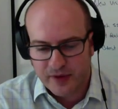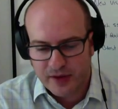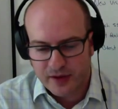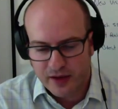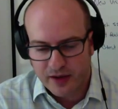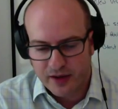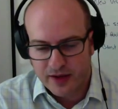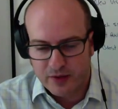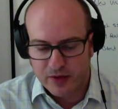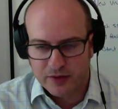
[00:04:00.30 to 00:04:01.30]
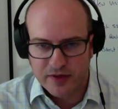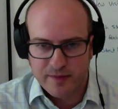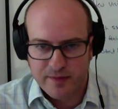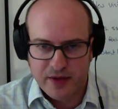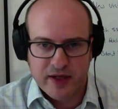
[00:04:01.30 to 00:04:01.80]
And then we worked with
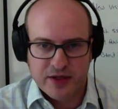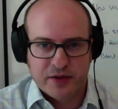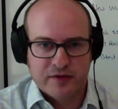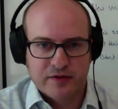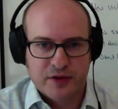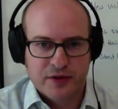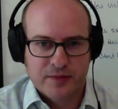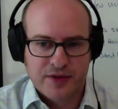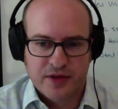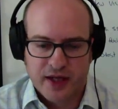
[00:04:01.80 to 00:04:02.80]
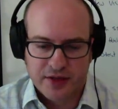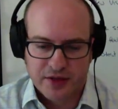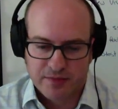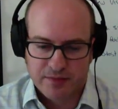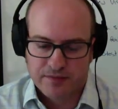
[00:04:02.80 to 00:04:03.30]
manufacturing firms to
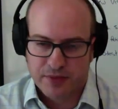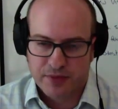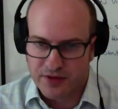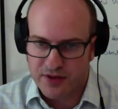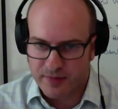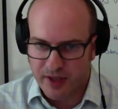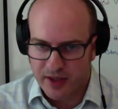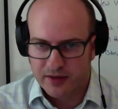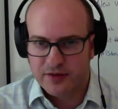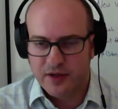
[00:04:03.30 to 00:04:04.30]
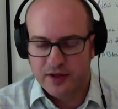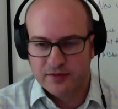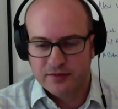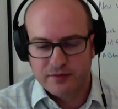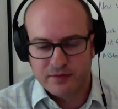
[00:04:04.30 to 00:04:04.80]
actually produce the pen
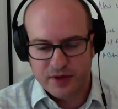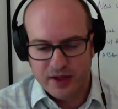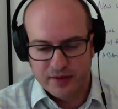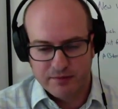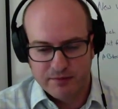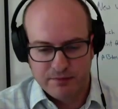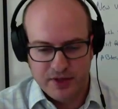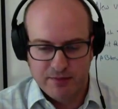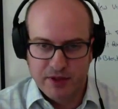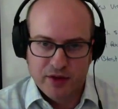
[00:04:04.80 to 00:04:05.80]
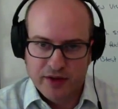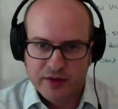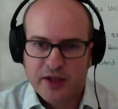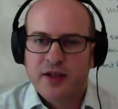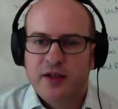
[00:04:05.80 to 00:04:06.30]
and build it
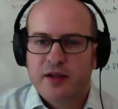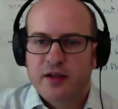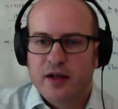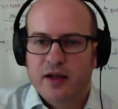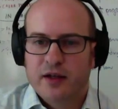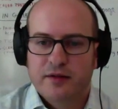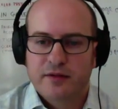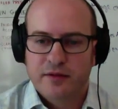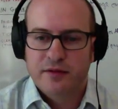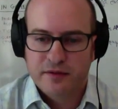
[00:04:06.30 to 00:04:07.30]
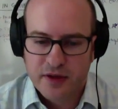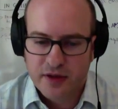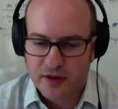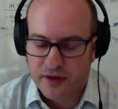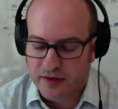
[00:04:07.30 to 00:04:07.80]

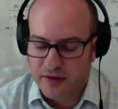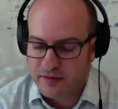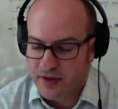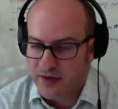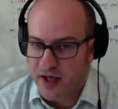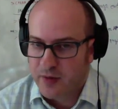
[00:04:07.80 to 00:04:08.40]
in Taiwan.